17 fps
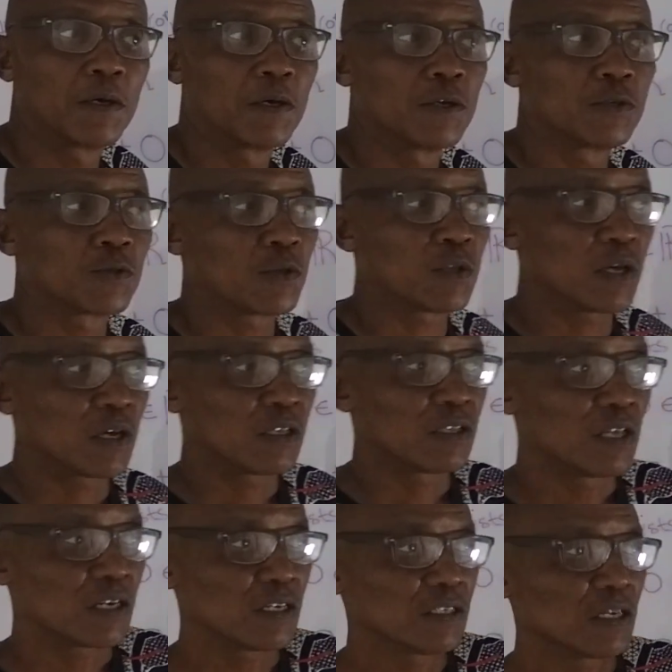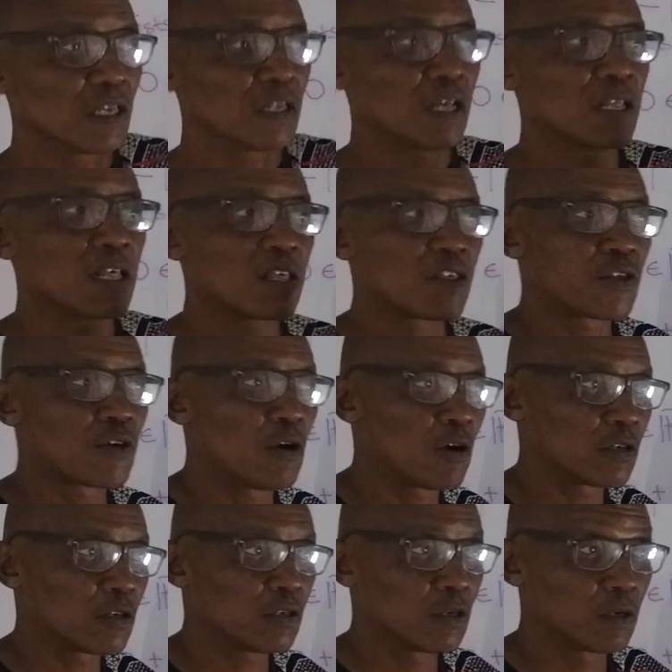So there is another
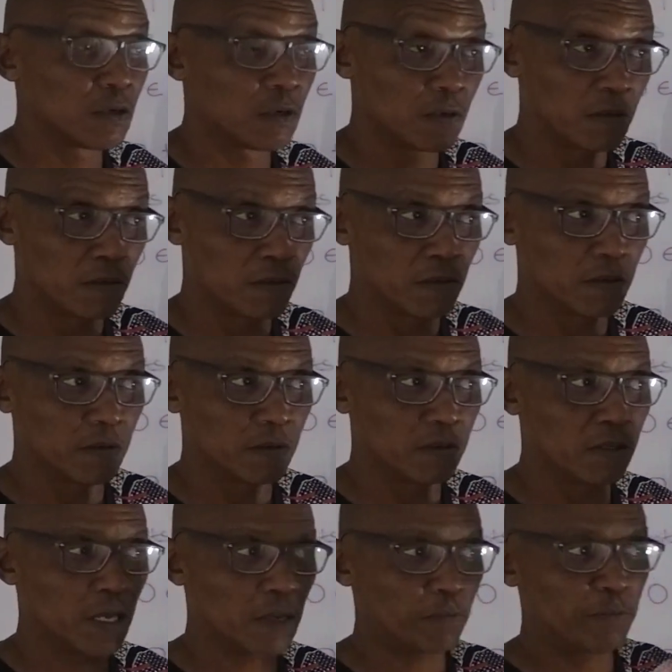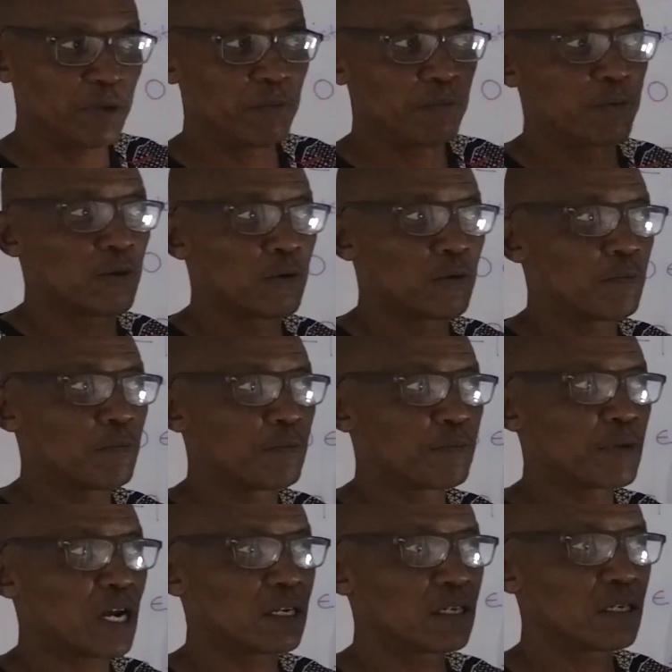thought that people
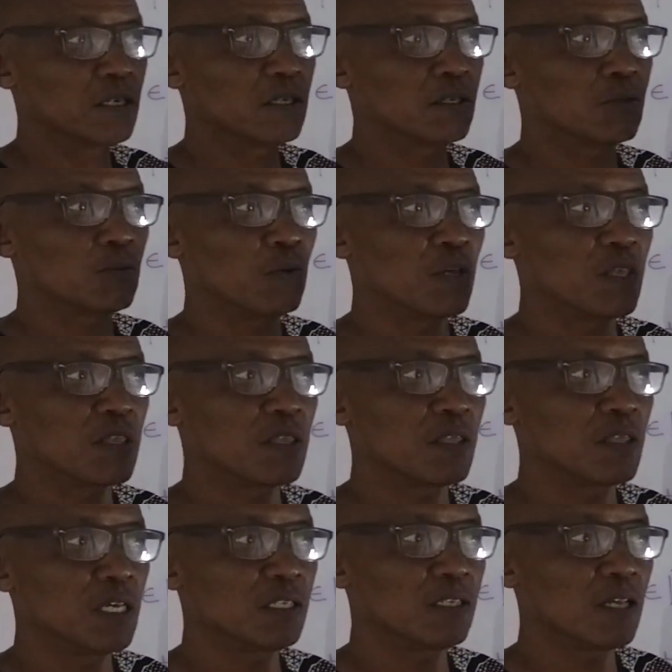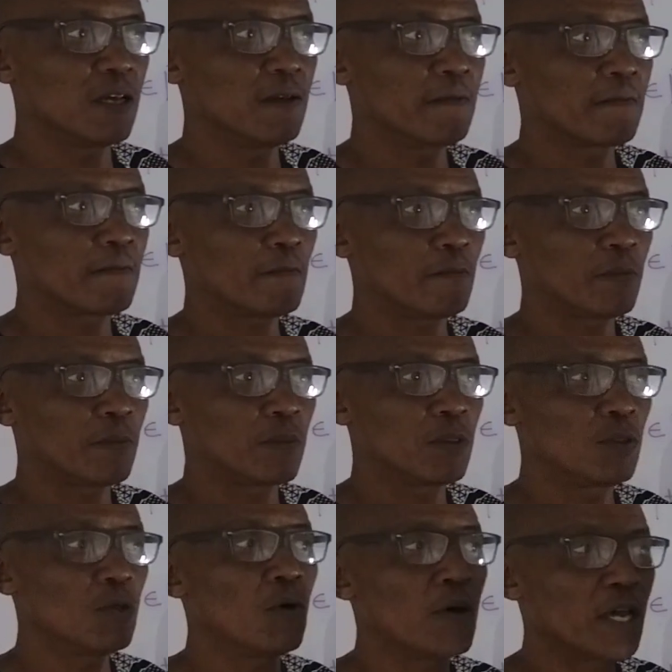practice with. They say,
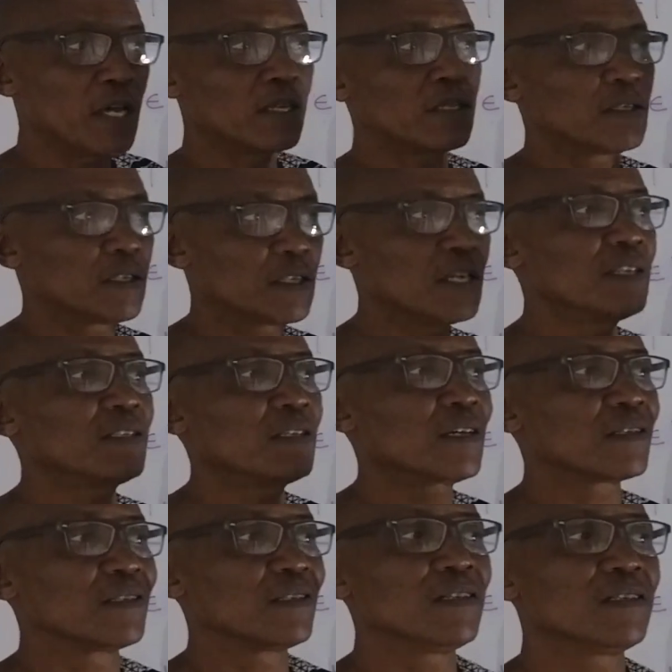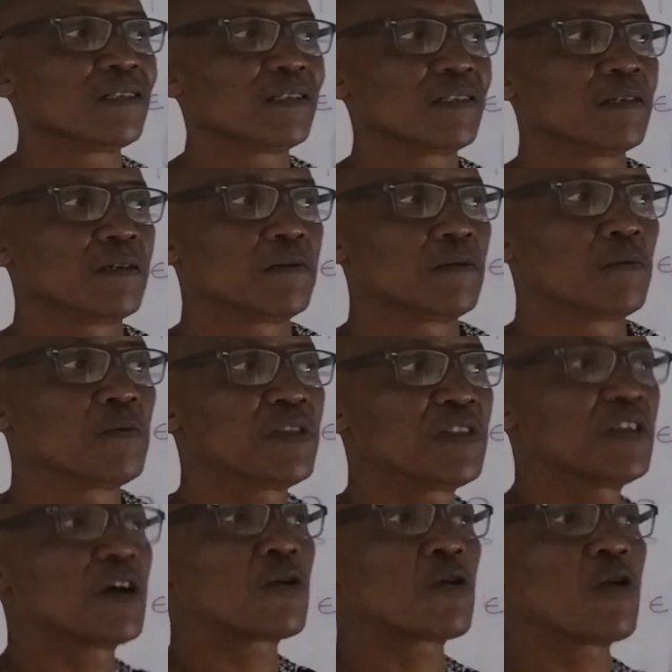no, things exist with
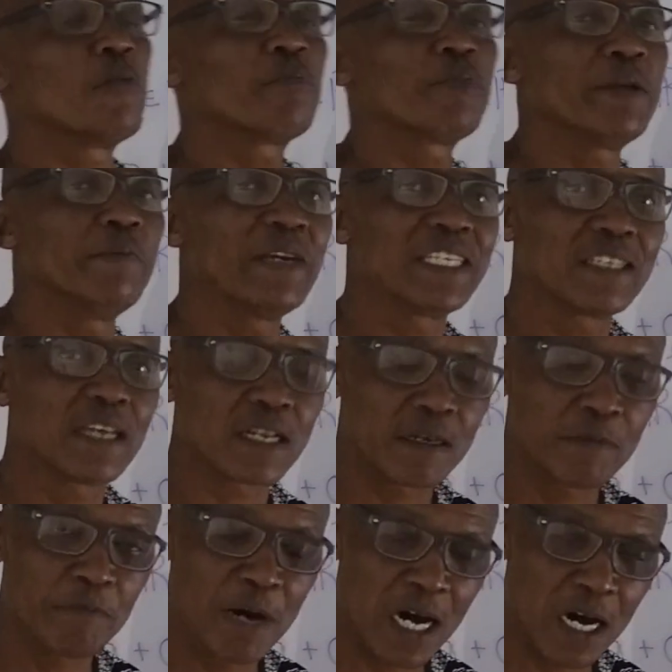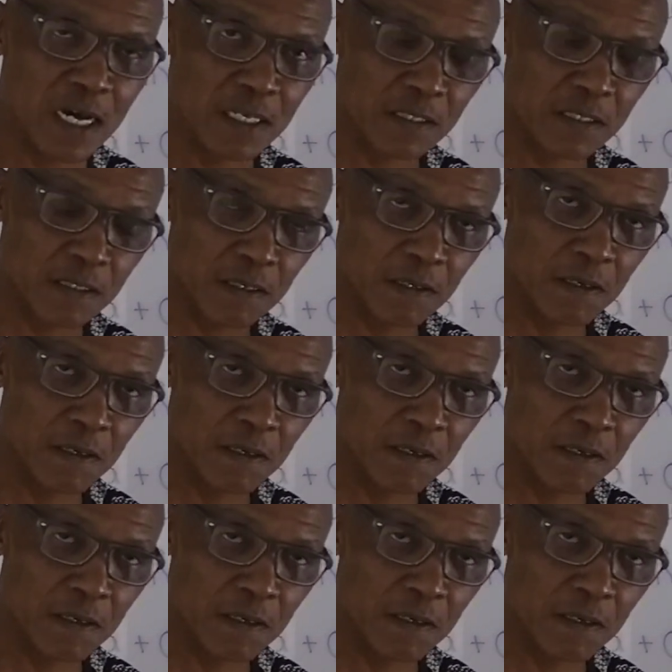their complementary parts.